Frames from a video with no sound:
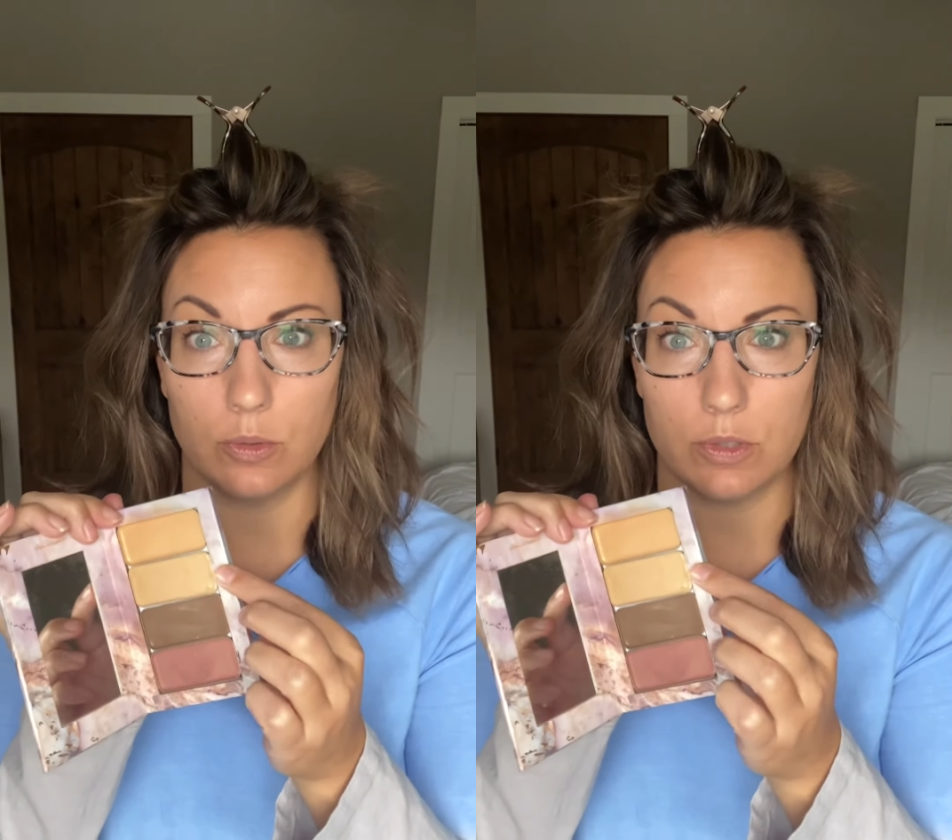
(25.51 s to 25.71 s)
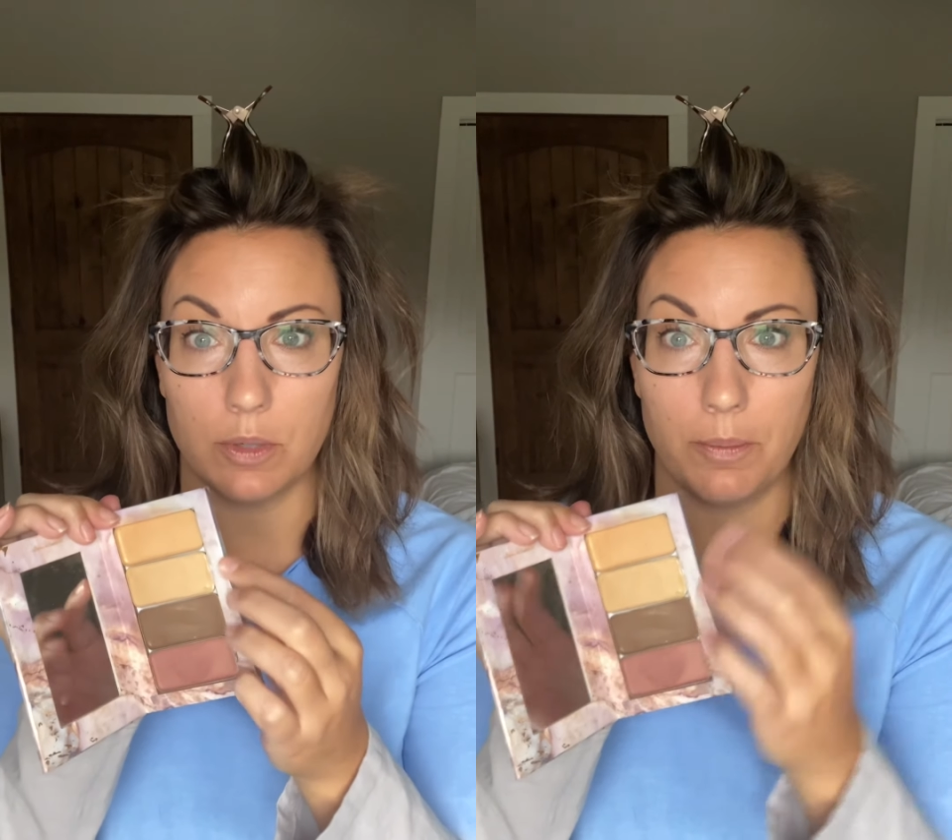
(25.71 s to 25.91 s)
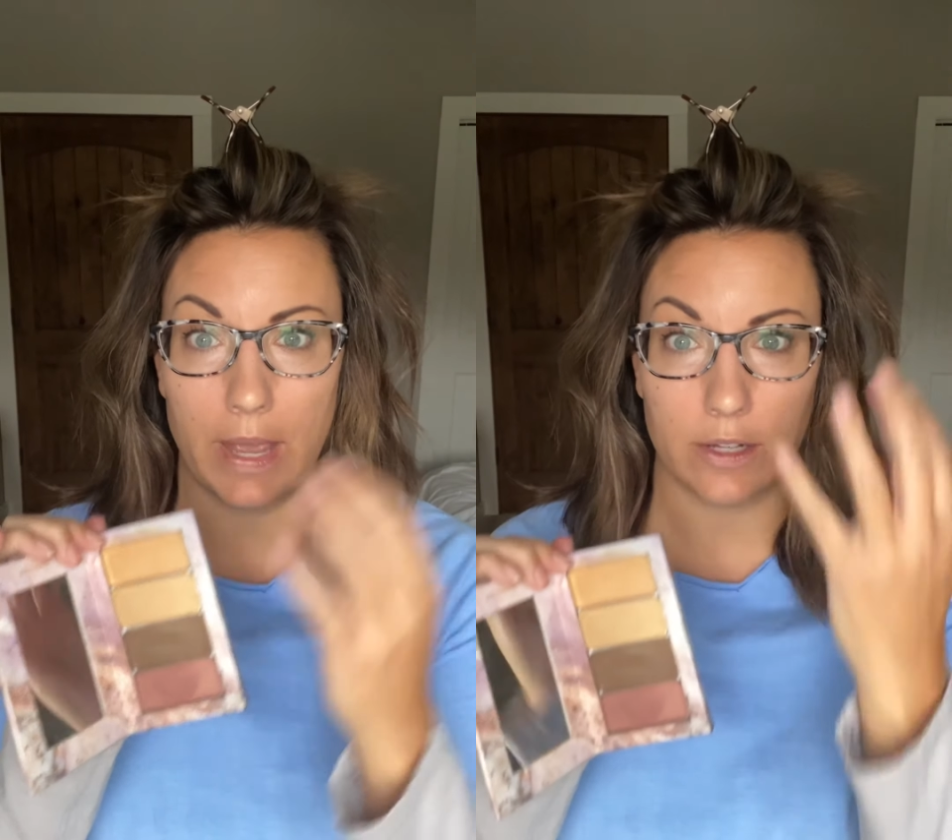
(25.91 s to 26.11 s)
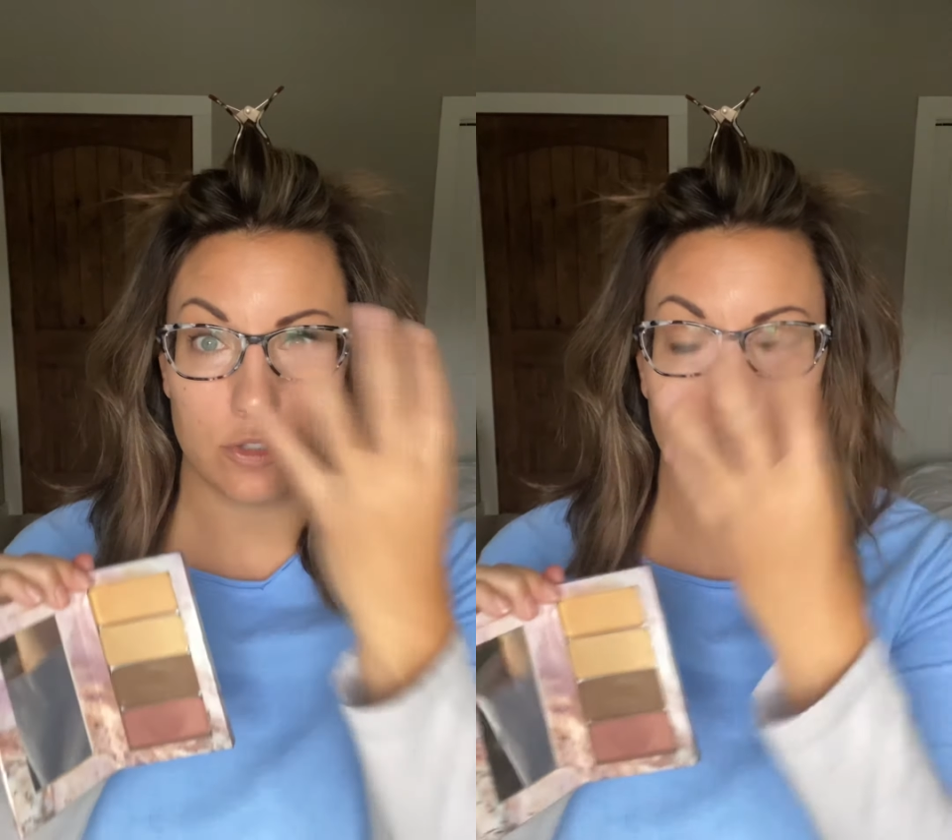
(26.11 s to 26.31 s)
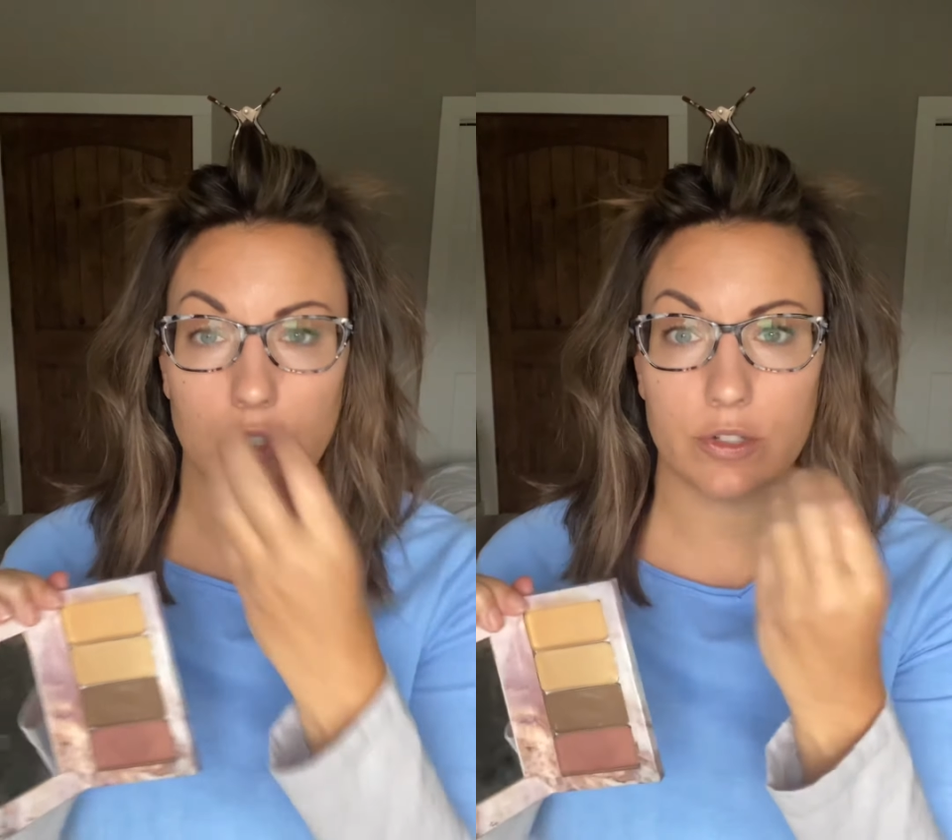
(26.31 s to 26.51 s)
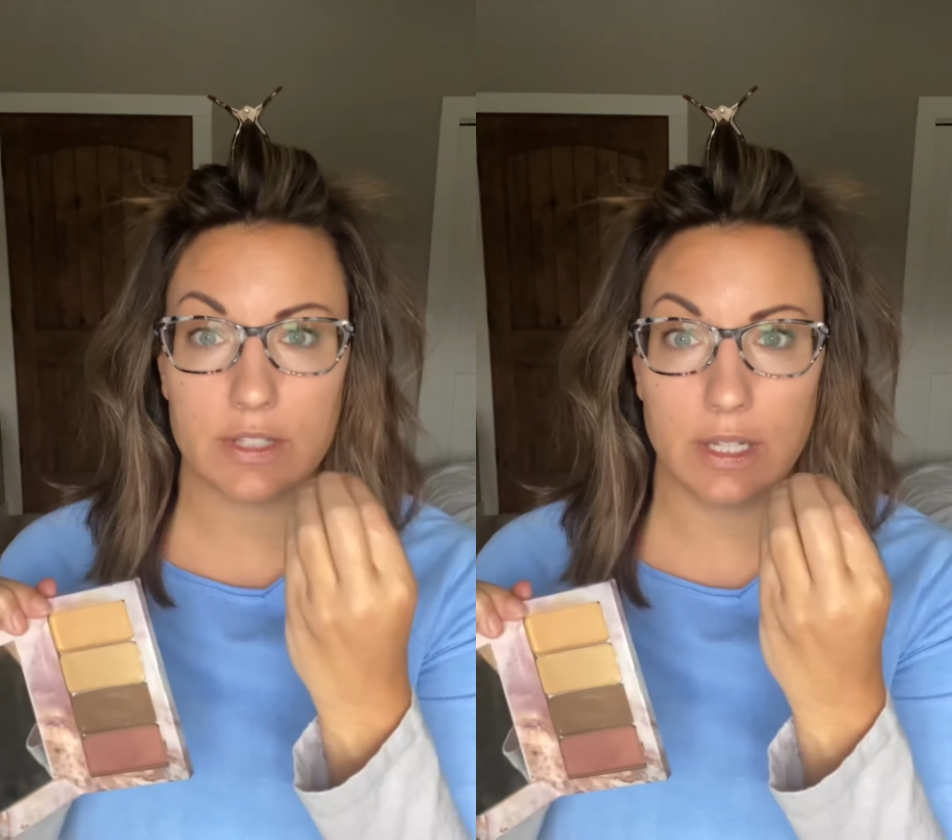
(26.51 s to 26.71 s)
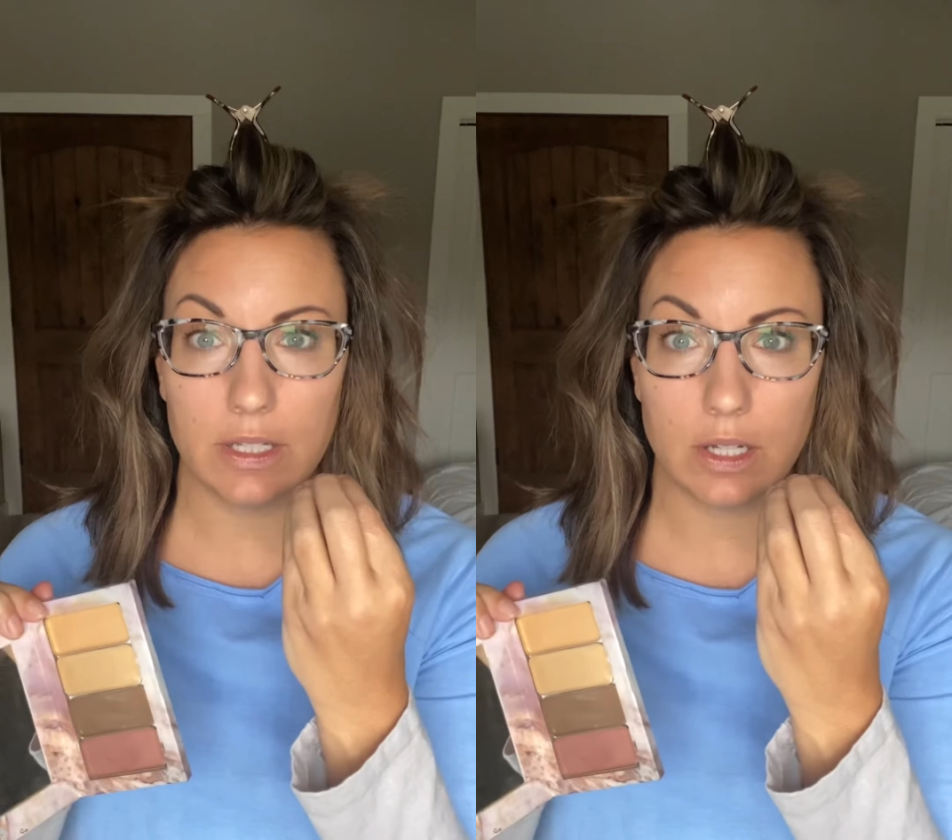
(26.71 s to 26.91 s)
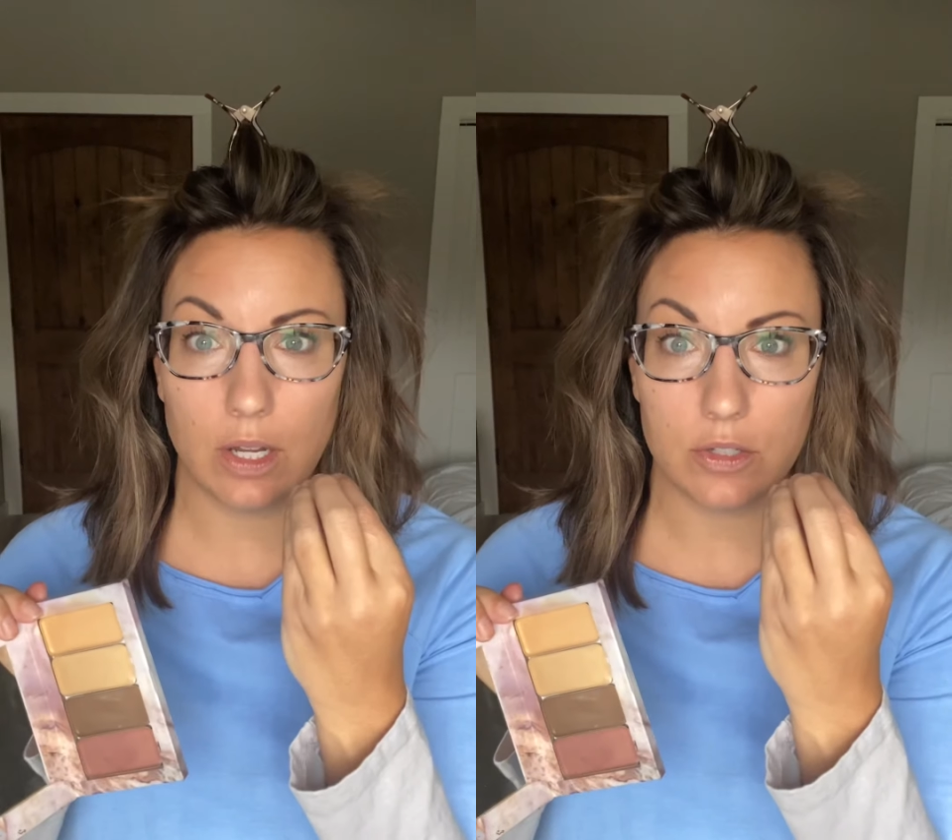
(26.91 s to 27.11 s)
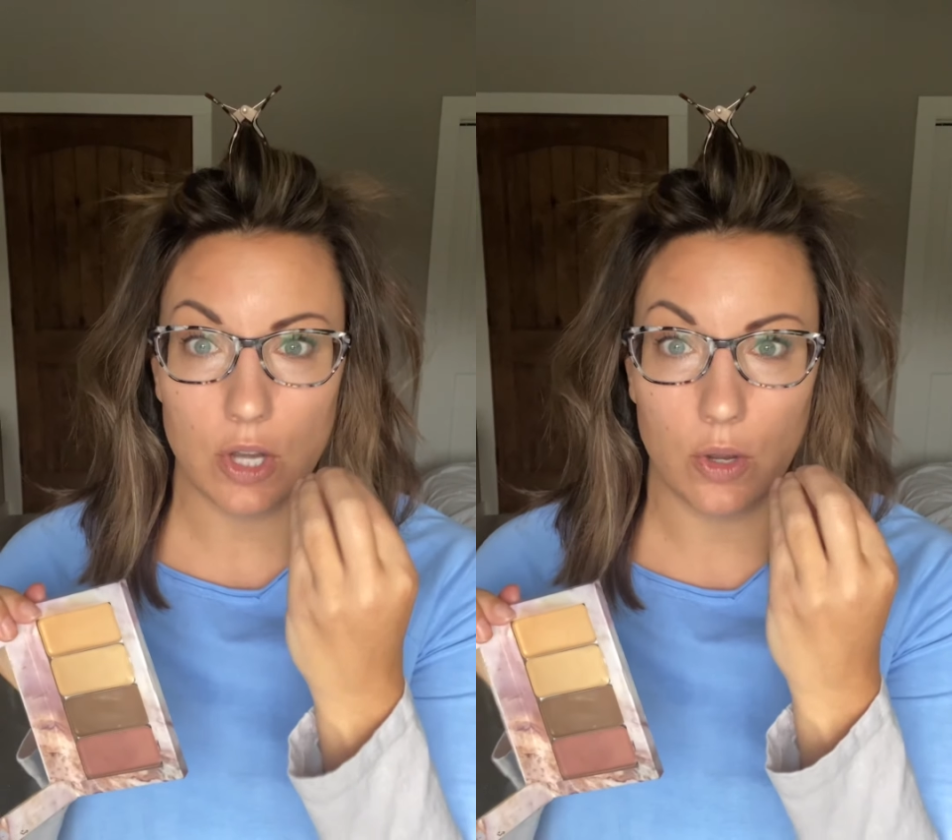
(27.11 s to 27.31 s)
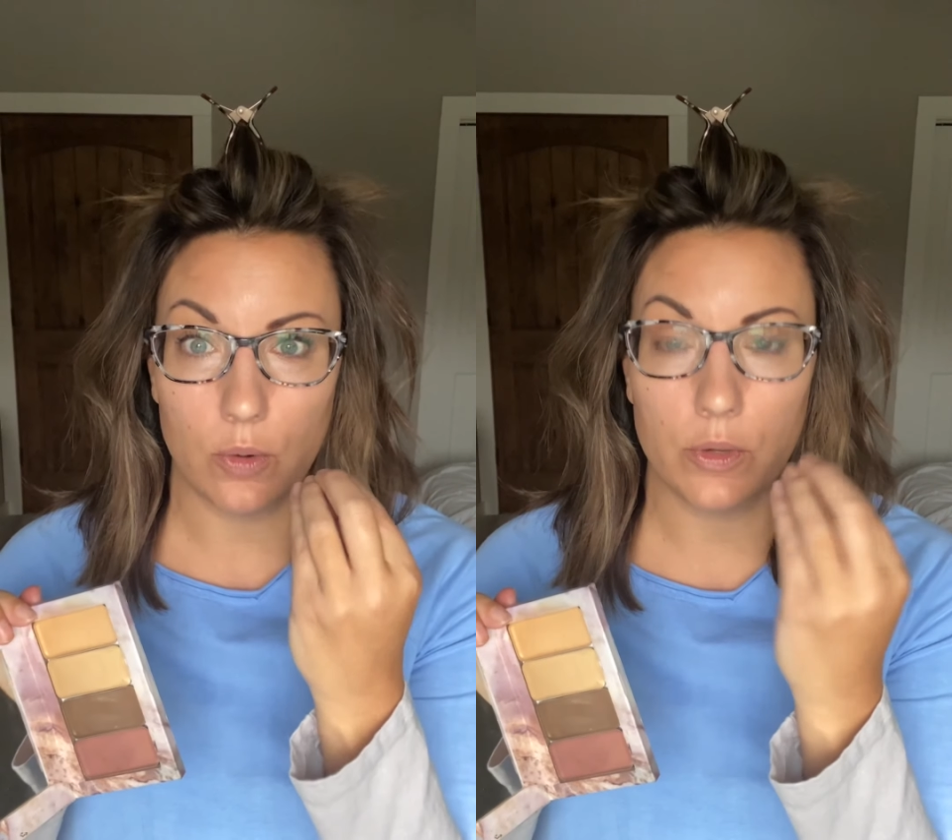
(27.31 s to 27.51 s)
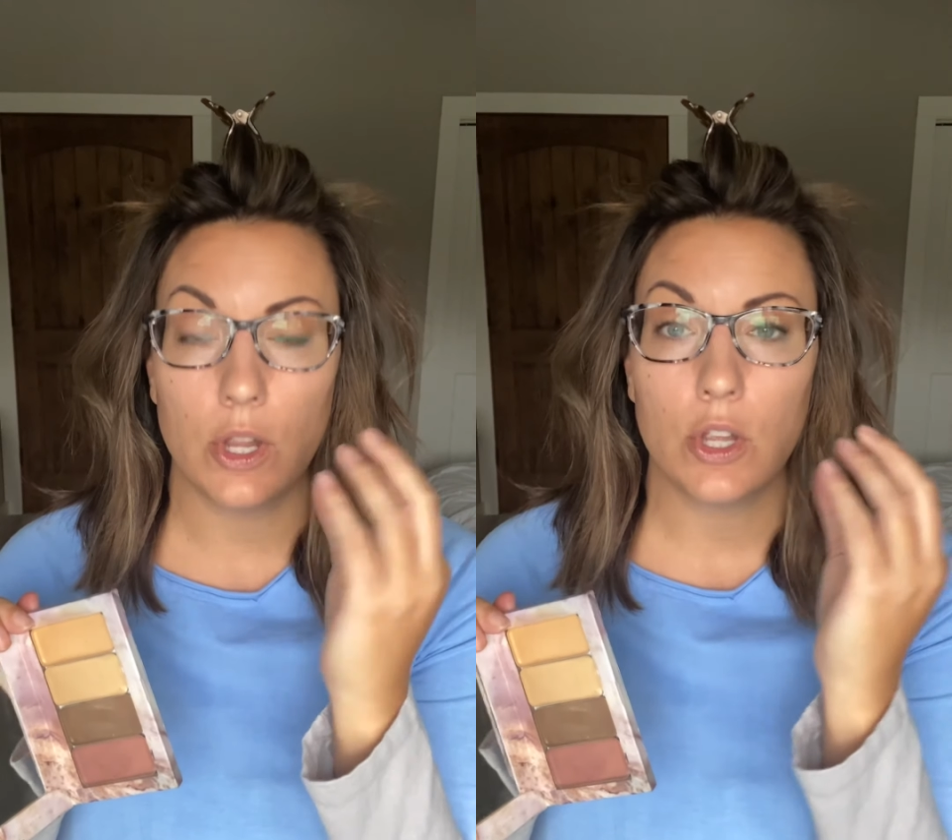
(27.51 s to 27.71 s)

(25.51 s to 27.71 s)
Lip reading: to match your skin tone,